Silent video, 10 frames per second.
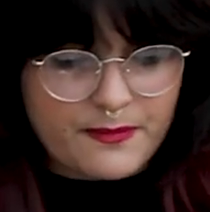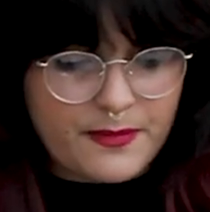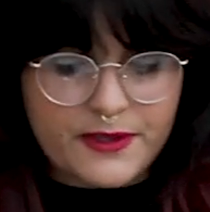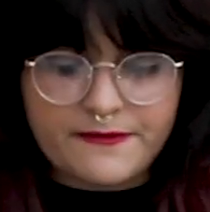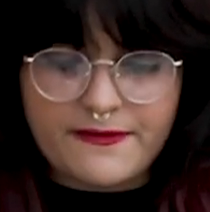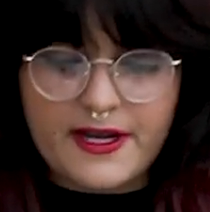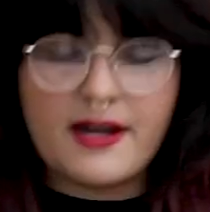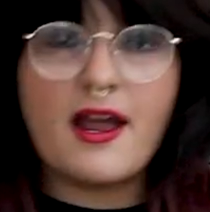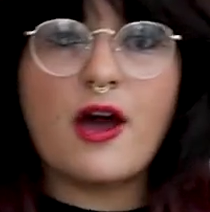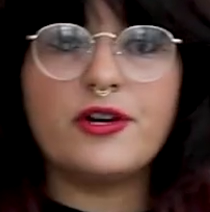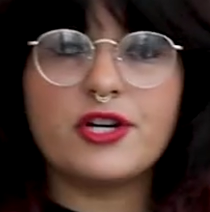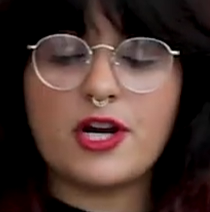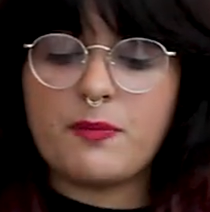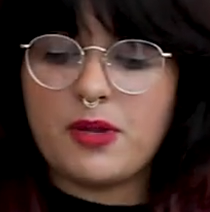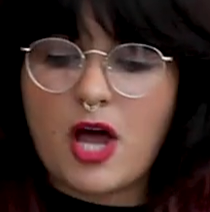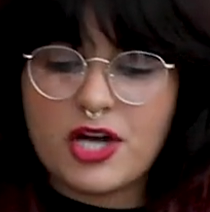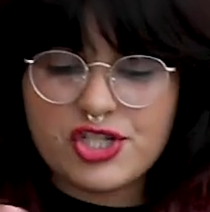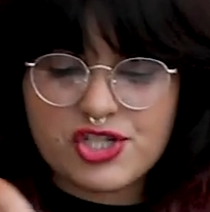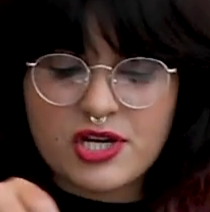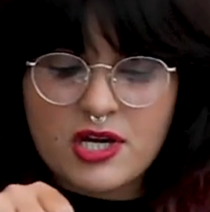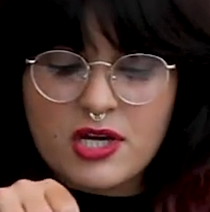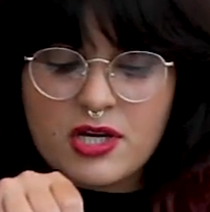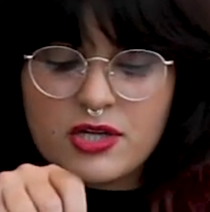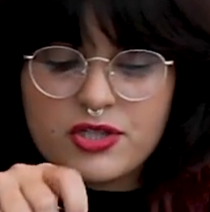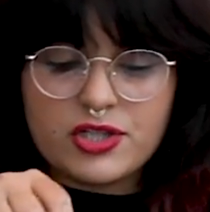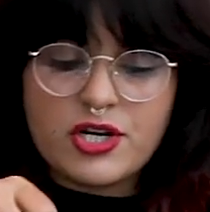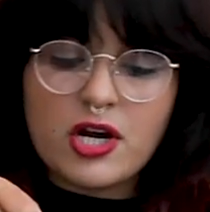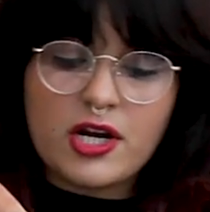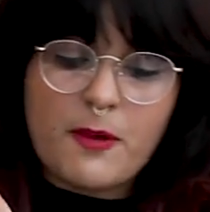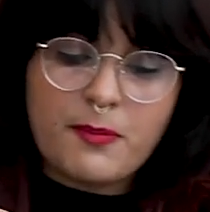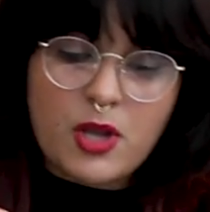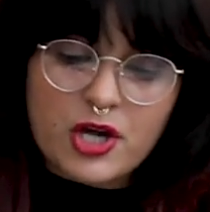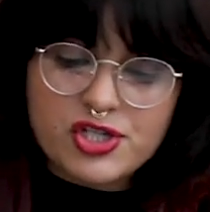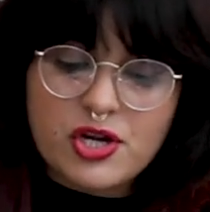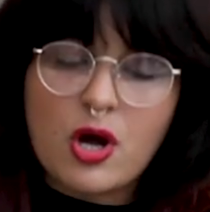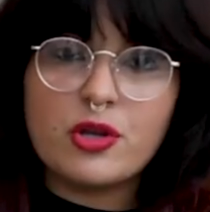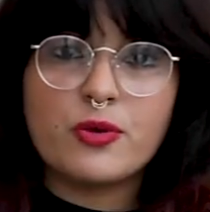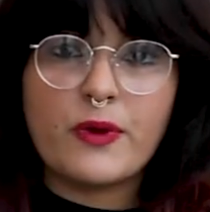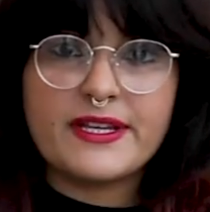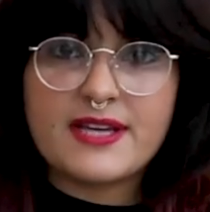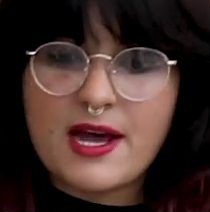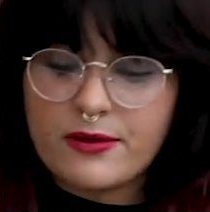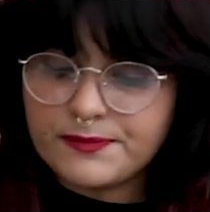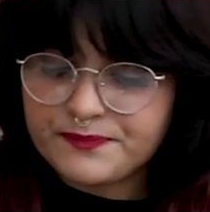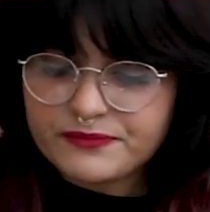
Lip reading: Perfect. Now you're gonna plunge. You're not gonna plunge all the way down.